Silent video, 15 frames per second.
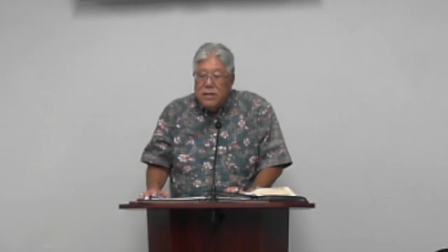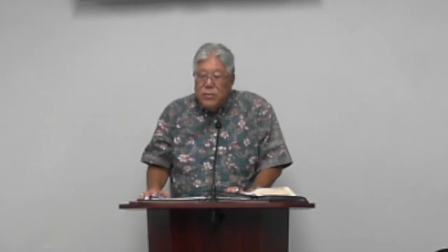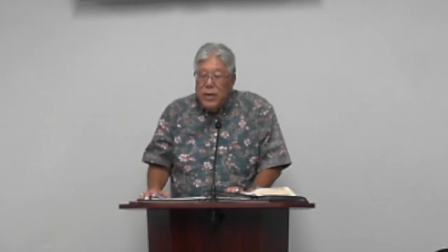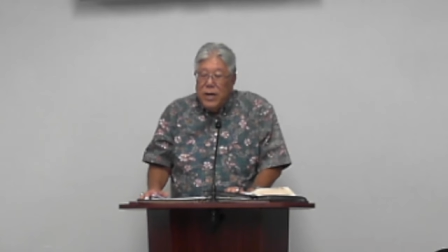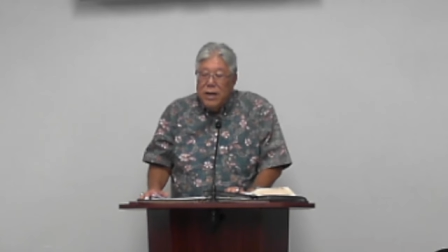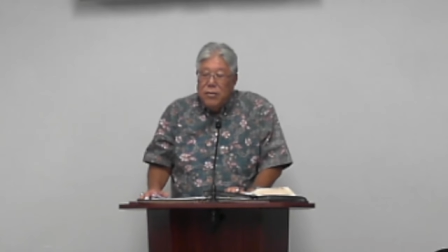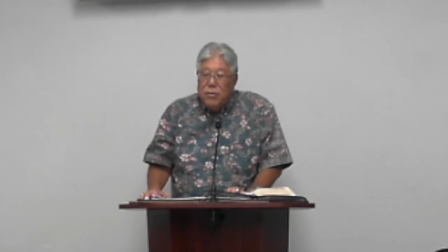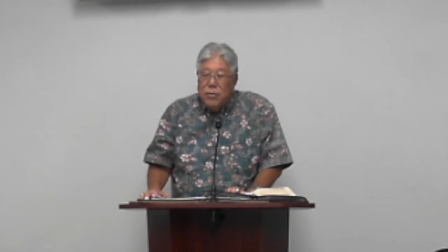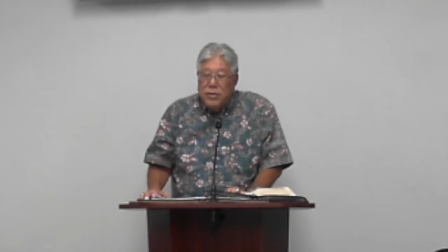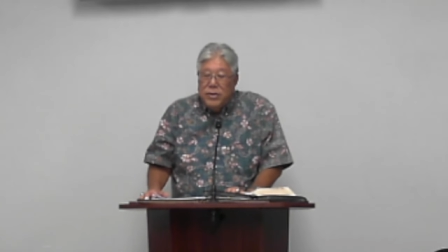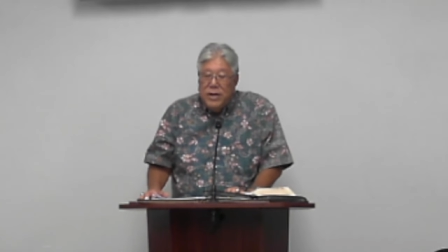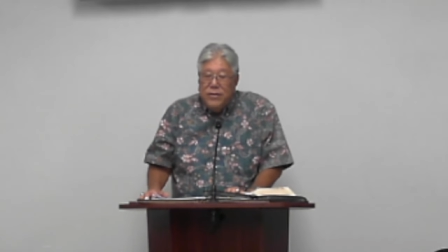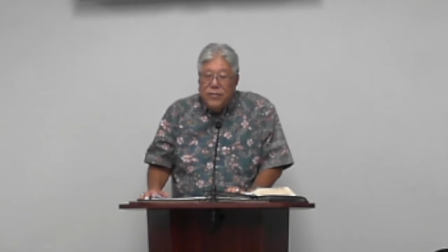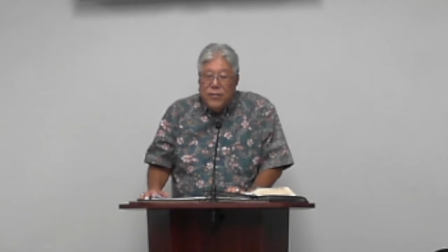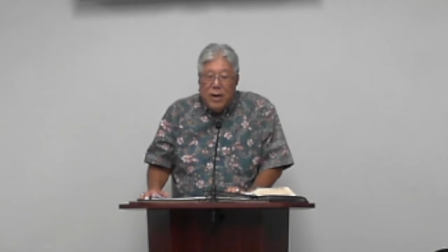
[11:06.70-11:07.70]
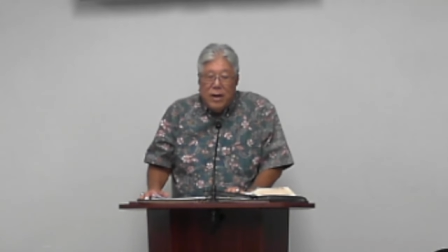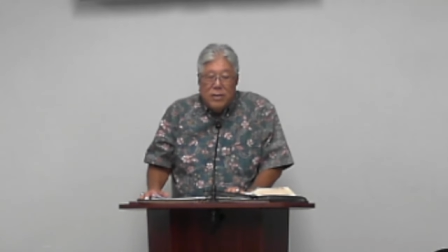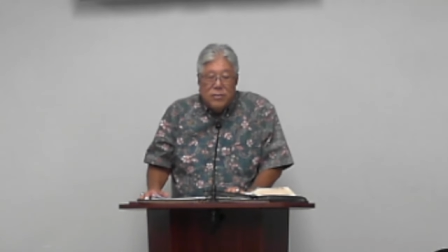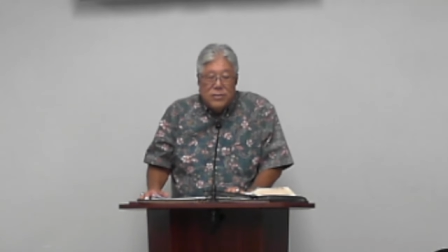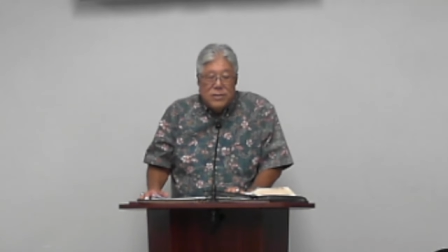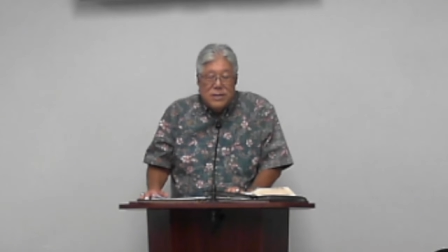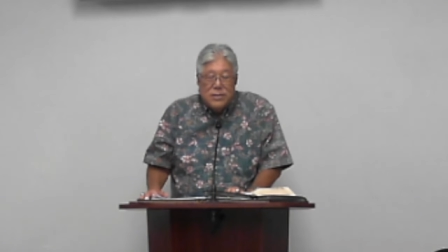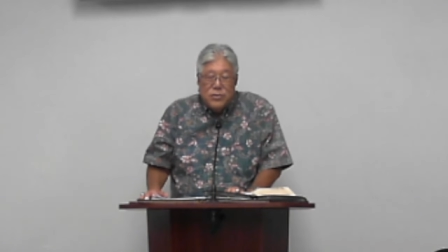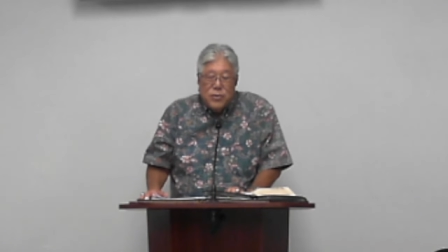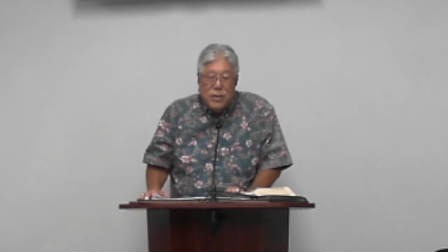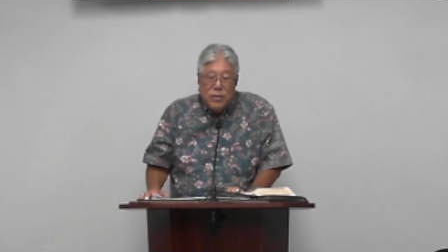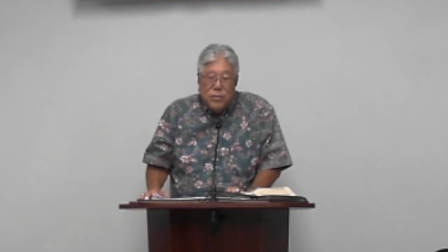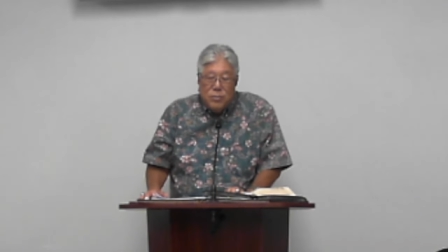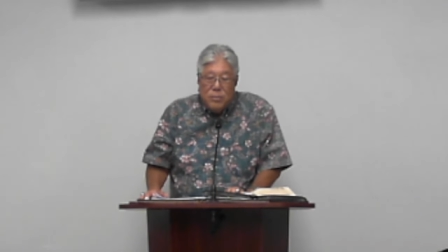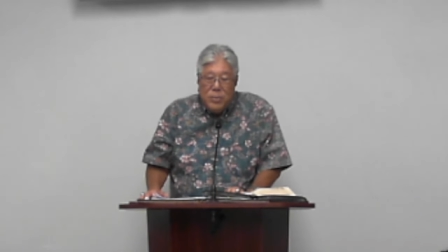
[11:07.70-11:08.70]
we had earthly fathers that
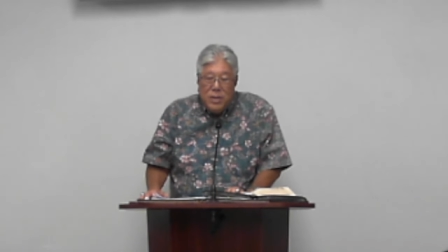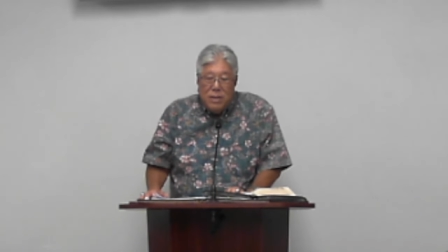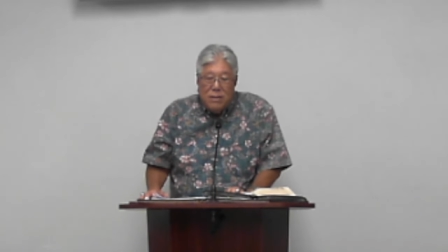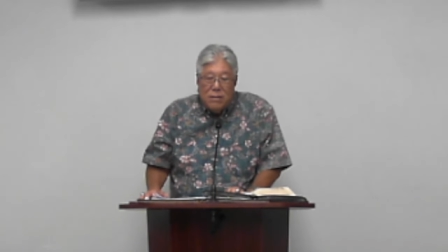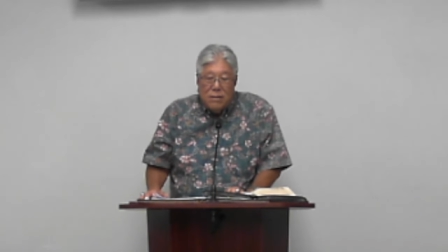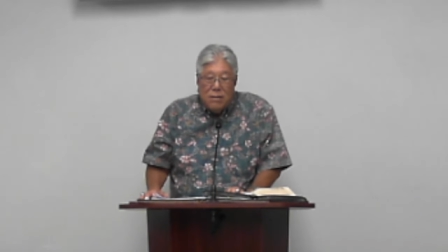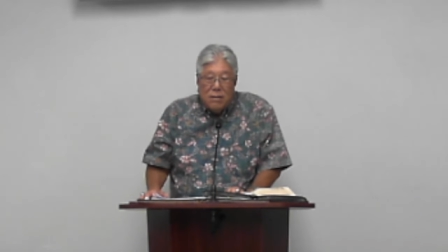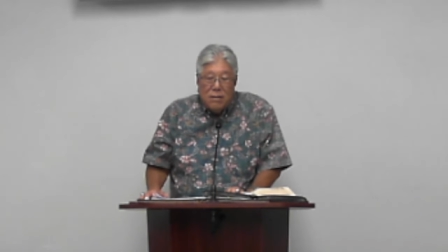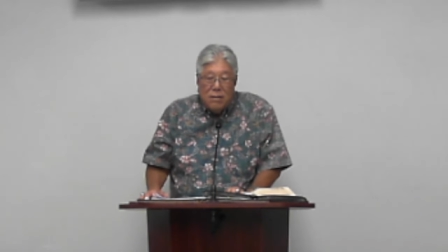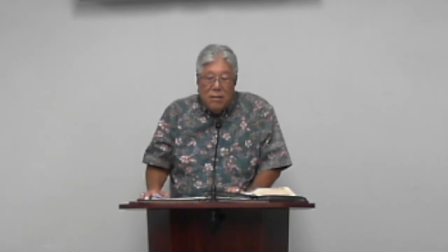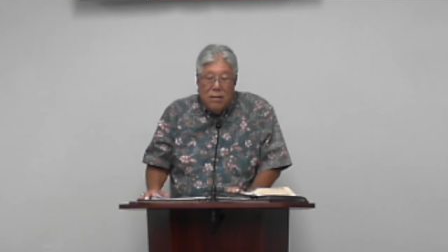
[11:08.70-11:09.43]
tried to beat the,